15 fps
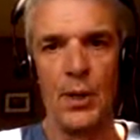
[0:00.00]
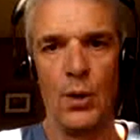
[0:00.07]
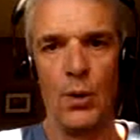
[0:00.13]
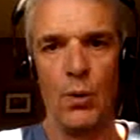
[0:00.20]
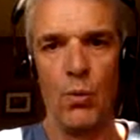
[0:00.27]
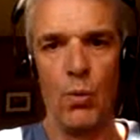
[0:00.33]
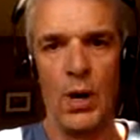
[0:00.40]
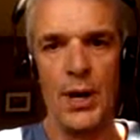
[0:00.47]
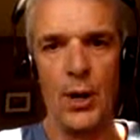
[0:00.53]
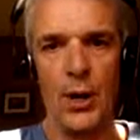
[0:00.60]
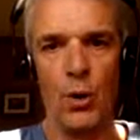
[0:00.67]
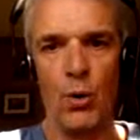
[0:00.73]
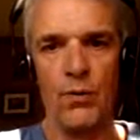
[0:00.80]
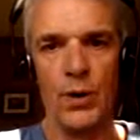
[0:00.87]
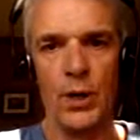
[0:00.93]
1
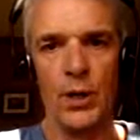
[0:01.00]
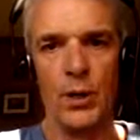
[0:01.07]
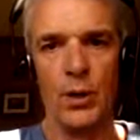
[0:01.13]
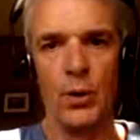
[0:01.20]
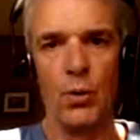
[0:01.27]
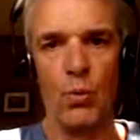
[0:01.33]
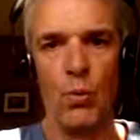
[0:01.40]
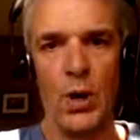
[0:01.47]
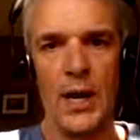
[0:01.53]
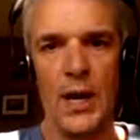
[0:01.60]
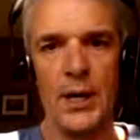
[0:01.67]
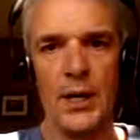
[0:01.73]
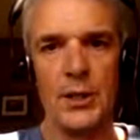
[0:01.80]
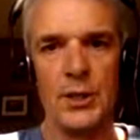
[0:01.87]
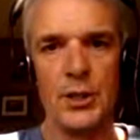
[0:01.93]
over 1,
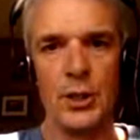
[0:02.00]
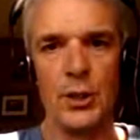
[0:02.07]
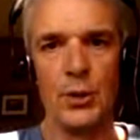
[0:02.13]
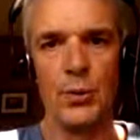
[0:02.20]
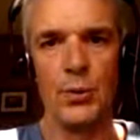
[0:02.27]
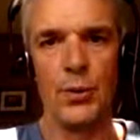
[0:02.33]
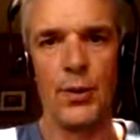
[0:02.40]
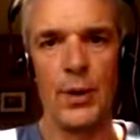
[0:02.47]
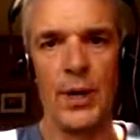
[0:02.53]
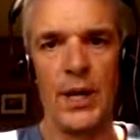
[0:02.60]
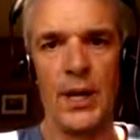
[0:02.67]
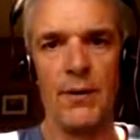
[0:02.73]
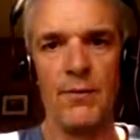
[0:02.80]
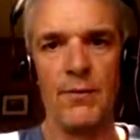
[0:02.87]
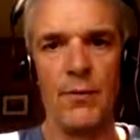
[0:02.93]
2,
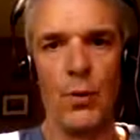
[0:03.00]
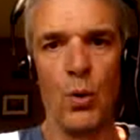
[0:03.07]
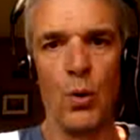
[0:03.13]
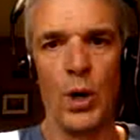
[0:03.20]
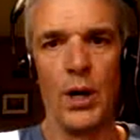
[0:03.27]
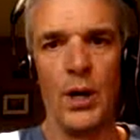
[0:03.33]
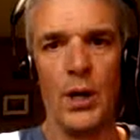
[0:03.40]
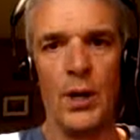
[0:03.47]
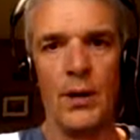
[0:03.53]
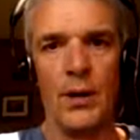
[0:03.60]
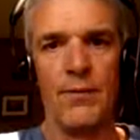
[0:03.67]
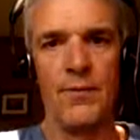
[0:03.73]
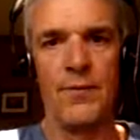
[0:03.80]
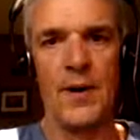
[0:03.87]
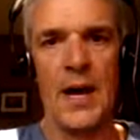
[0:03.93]
3, 4,
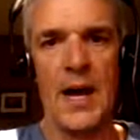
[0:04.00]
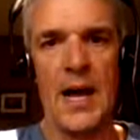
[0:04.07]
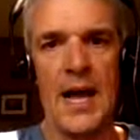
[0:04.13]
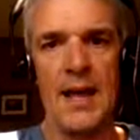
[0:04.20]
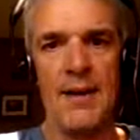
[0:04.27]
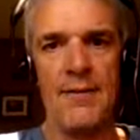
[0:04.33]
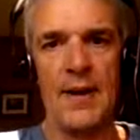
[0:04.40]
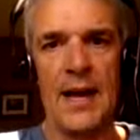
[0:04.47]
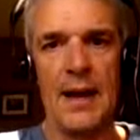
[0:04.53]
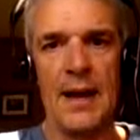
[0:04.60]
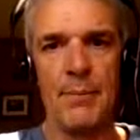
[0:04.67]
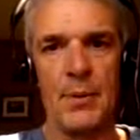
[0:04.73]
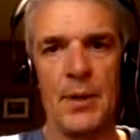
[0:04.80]
5 up.